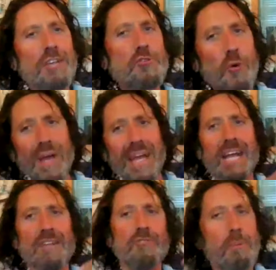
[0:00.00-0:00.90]
doing,
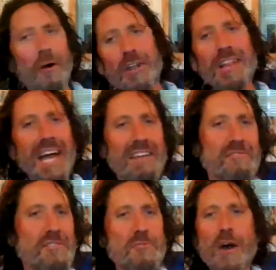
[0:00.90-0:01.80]
it's a part of life.
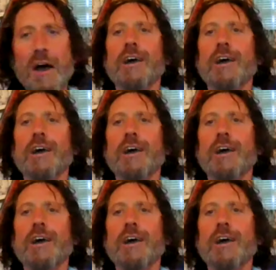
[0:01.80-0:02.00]
You